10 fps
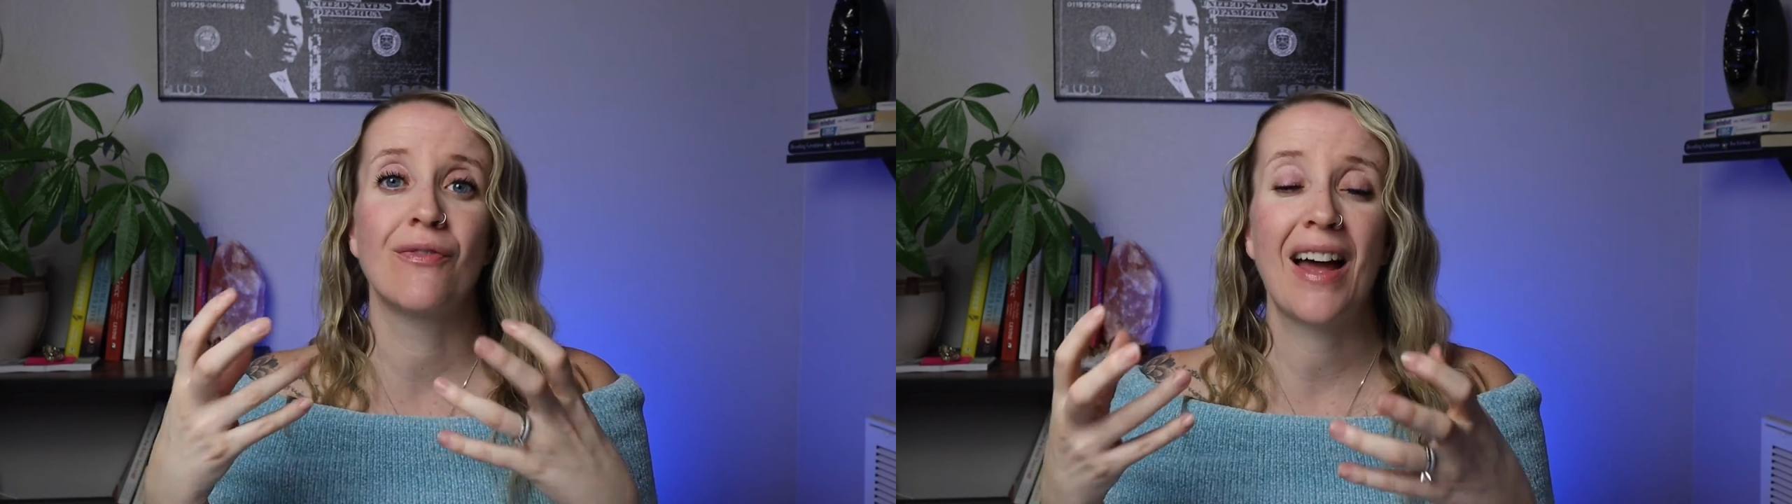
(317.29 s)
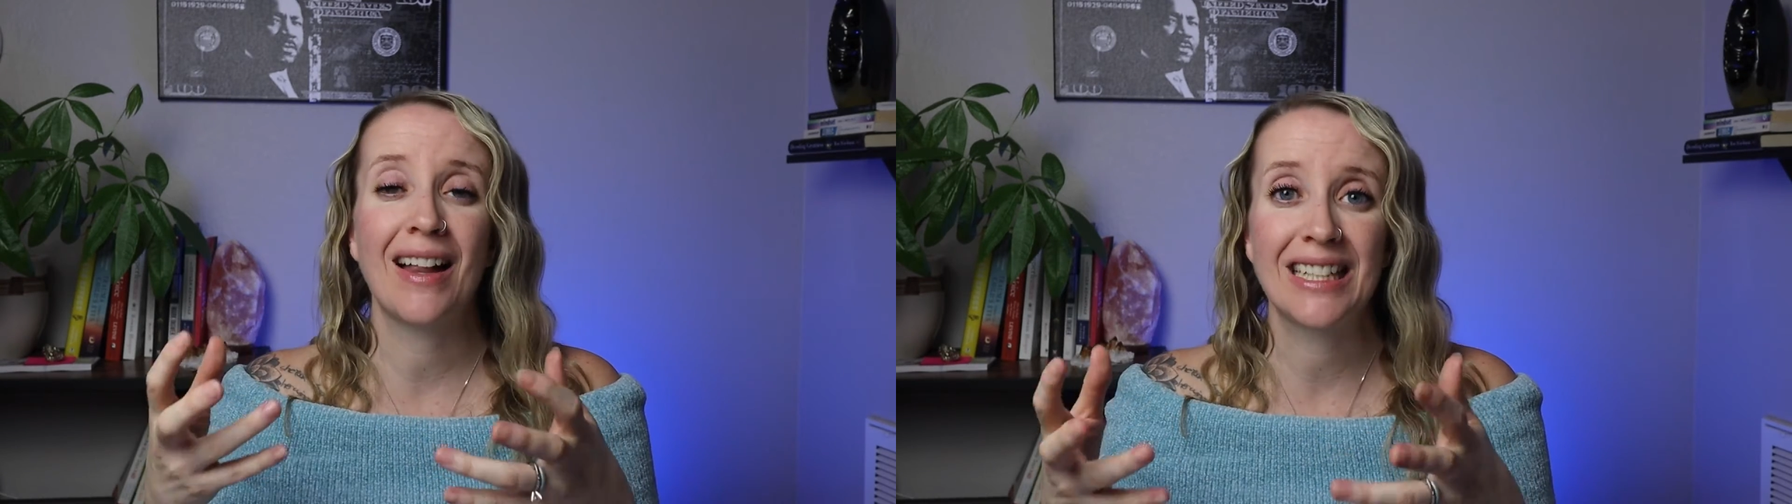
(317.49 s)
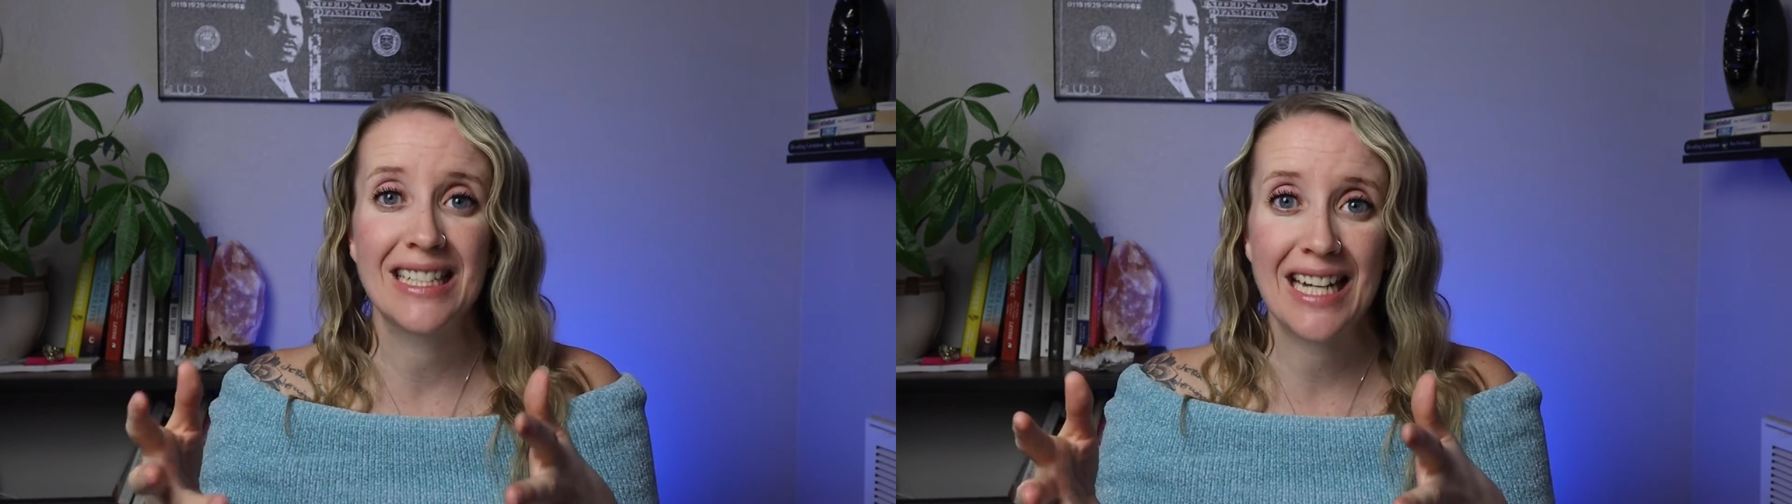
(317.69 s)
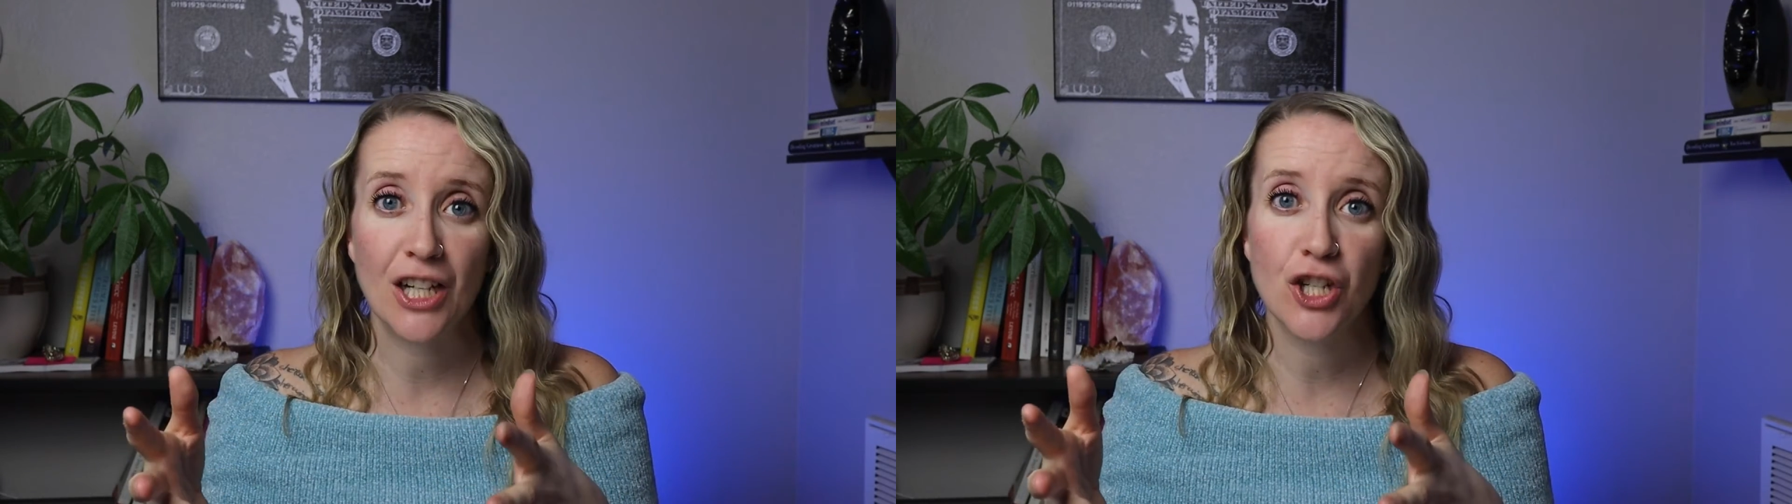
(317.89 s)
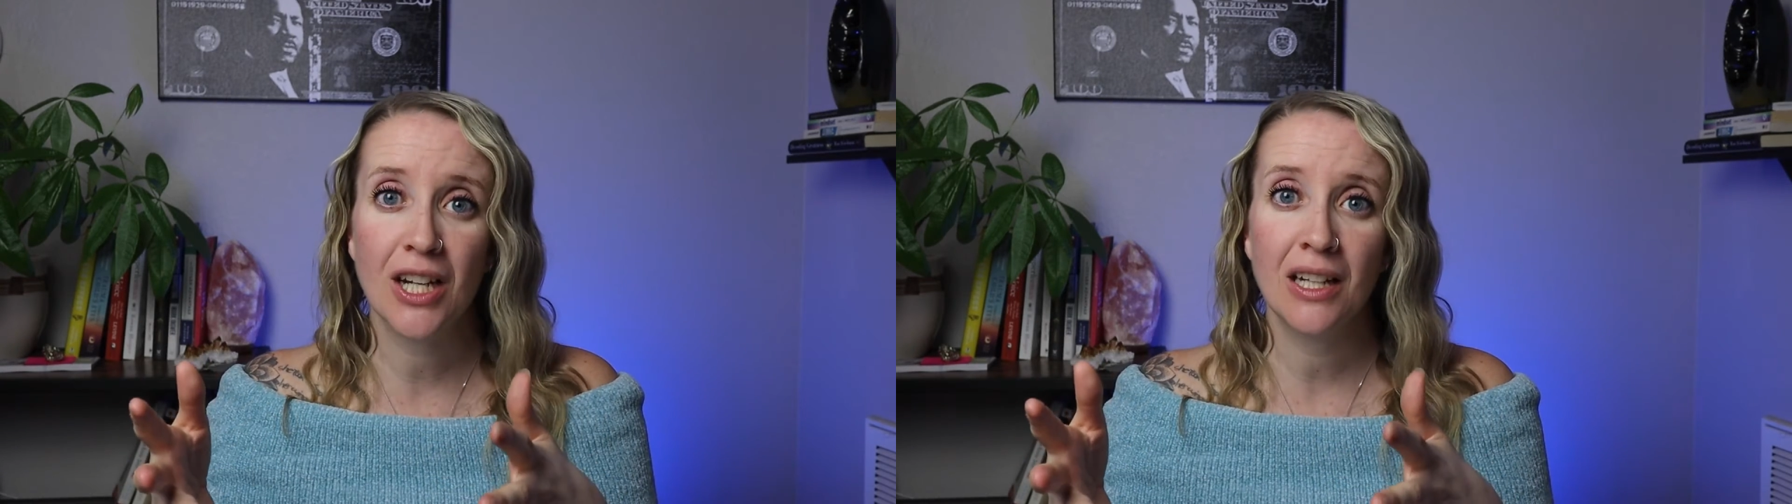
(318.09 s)

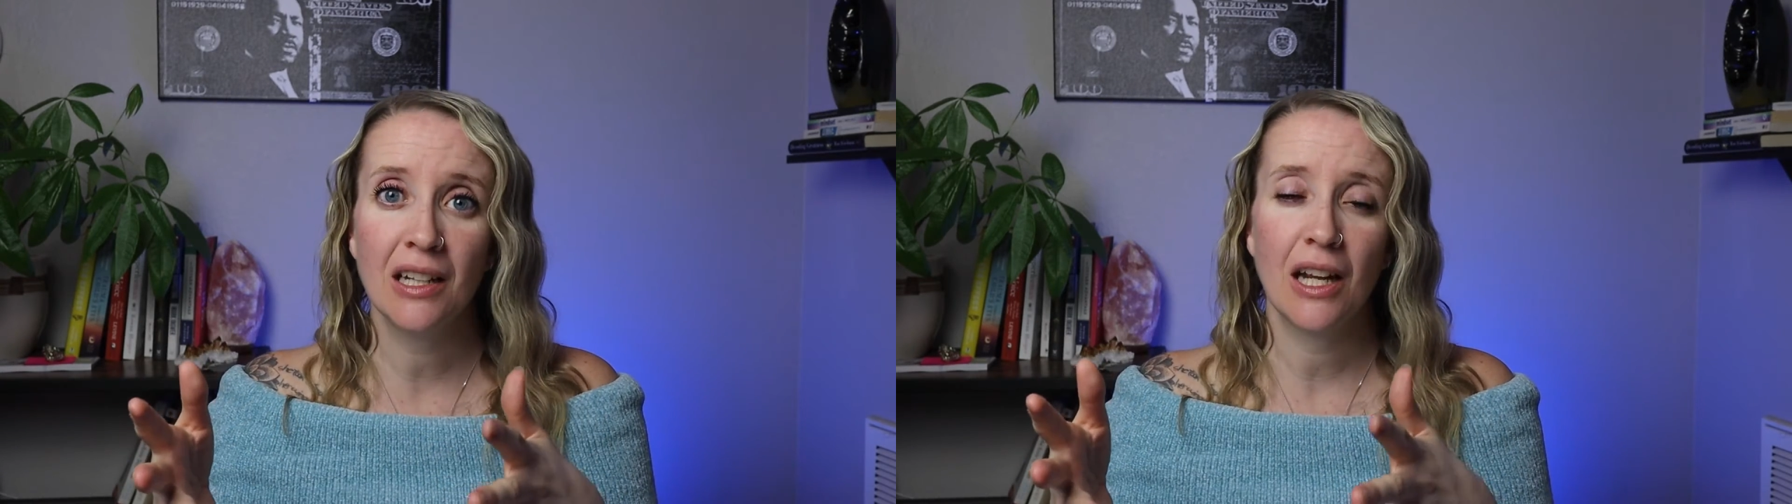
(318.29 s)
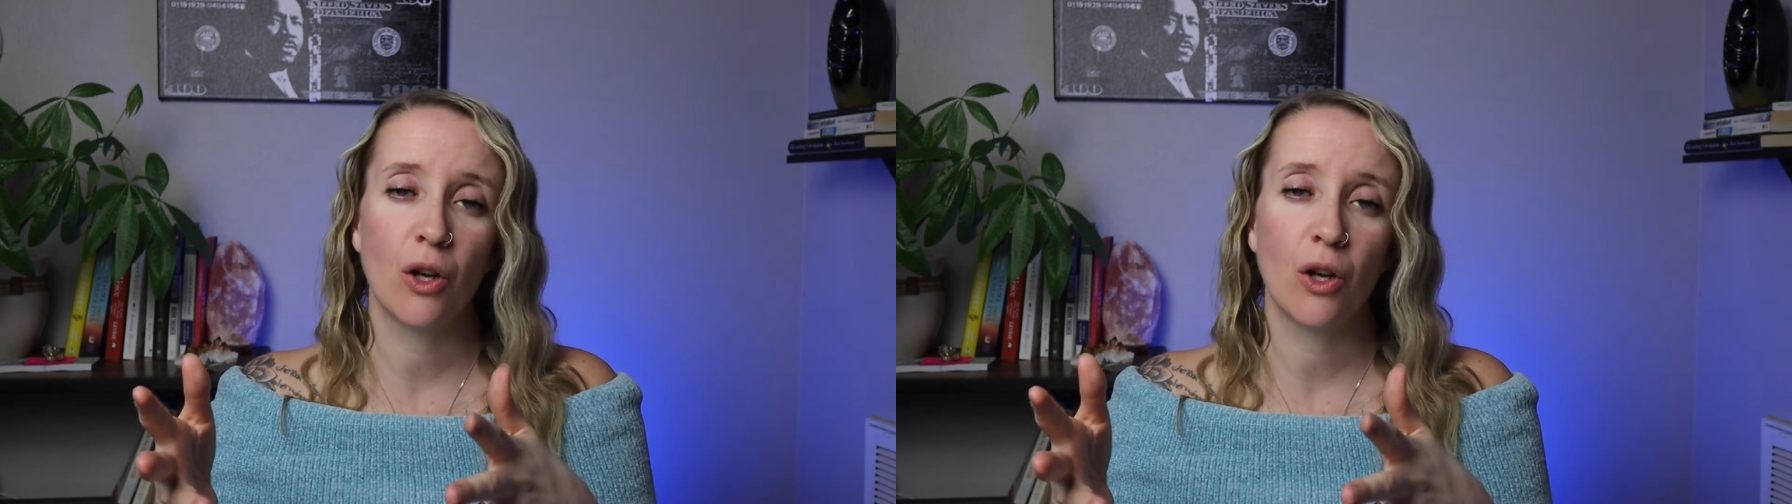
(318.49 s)
validation